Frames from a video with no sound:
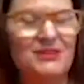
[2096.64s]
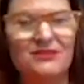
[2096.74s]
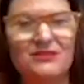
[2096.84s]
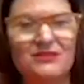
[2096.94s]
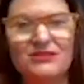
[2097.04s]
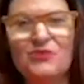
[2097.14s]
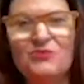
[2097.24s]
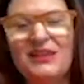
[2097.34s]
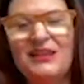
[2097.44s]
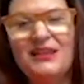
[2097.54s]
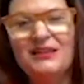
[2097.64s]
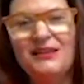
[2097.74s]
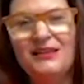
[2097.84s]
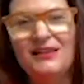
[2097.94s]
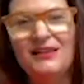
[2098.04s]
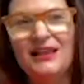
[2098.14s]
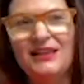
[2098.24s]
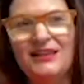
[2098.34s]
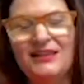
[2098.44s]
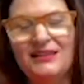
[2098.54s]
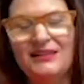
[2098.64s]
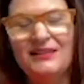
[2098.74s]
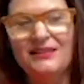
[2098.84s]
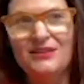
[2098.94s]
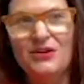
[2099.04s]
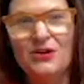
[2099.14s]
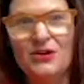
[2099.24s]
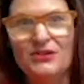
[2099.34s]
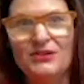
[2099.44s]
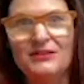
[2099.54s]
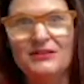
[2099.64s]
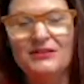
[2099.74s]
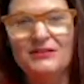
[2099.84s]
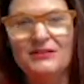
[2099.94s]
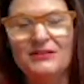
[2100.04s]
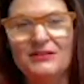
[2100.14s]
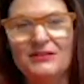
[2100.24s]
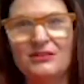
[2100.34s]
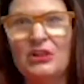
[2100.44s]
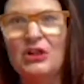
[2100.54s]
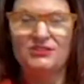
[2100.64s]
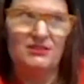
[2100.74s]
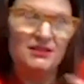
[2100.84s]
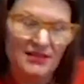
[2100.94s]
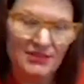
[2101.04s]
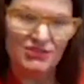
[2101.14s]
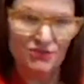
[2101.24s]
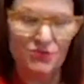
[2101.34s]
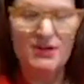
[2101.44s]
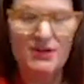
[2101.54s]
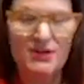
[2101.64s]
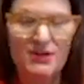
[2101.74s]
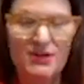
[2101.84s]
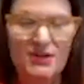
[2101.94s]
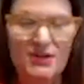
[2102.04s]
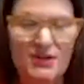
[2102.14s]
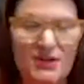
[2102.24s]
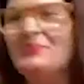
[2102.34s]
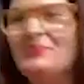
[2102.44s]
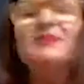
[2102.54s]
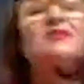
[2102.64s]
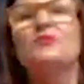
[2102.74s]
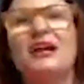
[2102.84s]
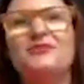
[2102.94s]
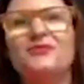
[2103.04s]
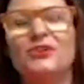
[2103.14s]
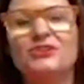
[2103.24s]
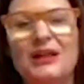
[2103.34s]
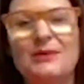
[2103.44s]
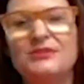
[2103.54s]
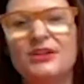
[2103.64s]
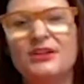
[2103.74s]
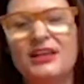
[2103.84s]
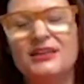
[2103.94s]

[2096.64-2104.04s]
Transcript: I mean, so many, and there are a lot of success stories. when I was on